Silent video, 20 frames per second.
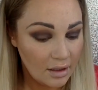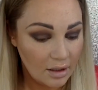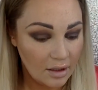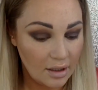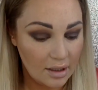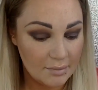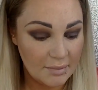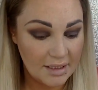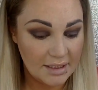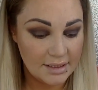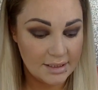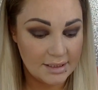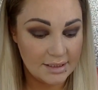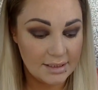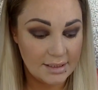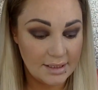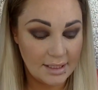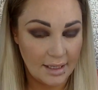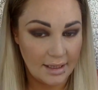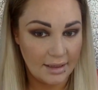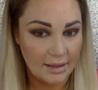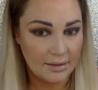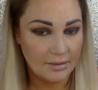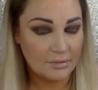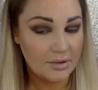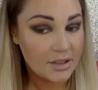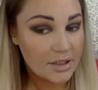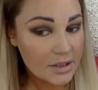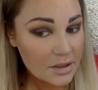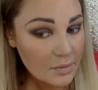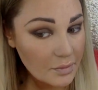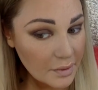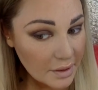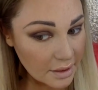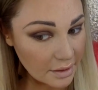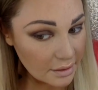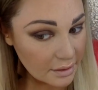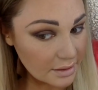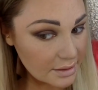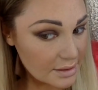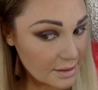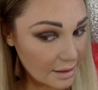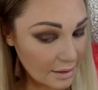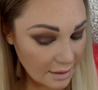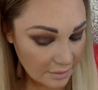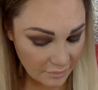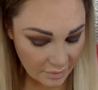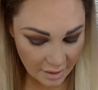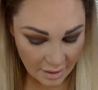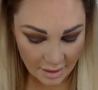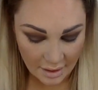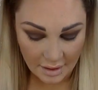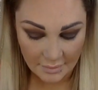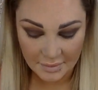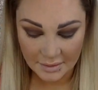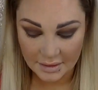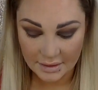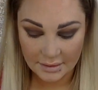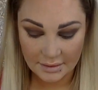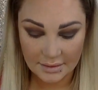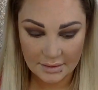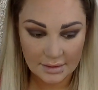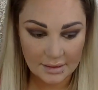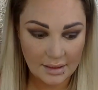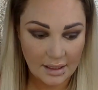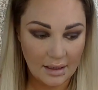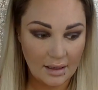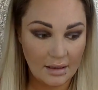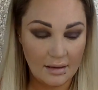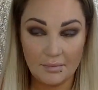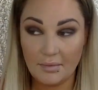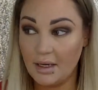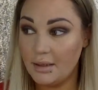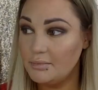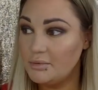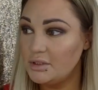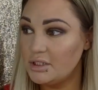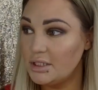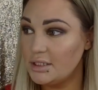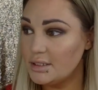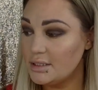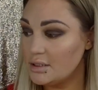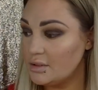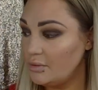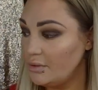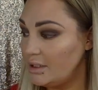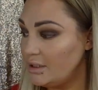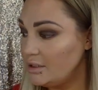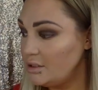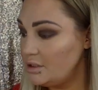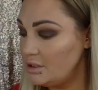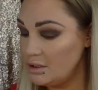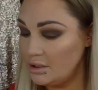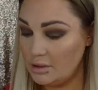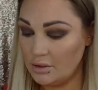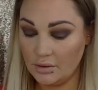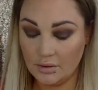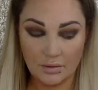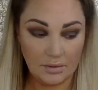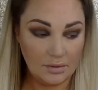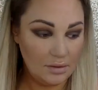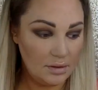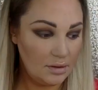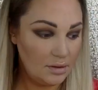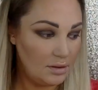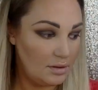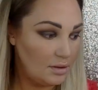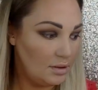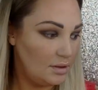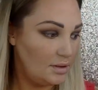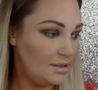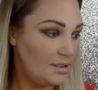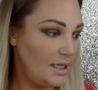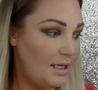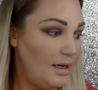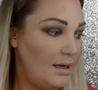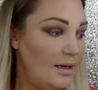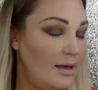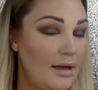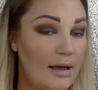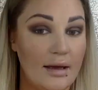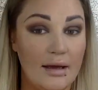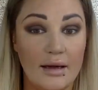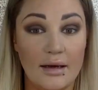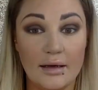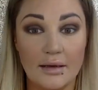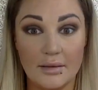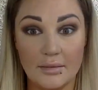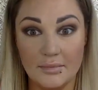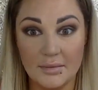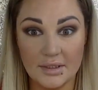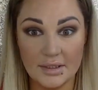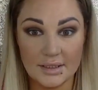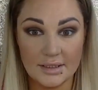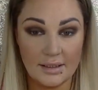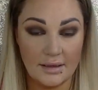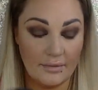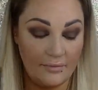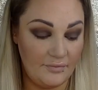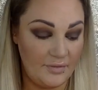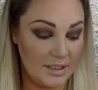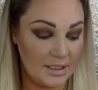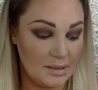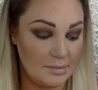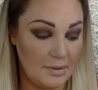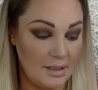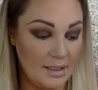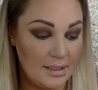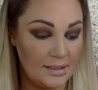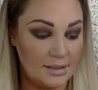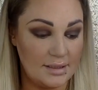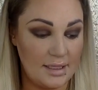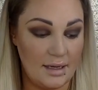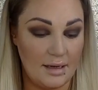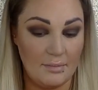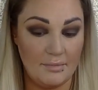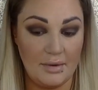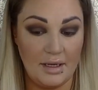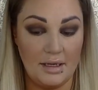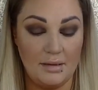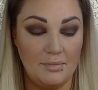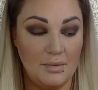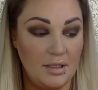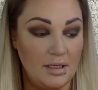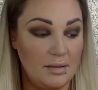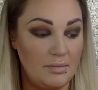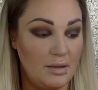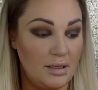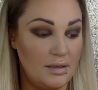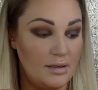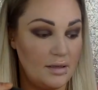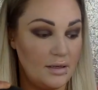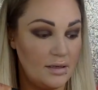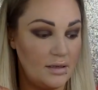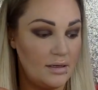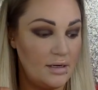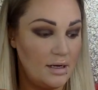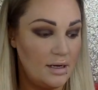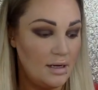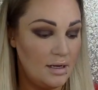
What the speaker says: on my skin, which is weird because that never happens. I'm just going to take some Fix Plus and my Beauty Blender,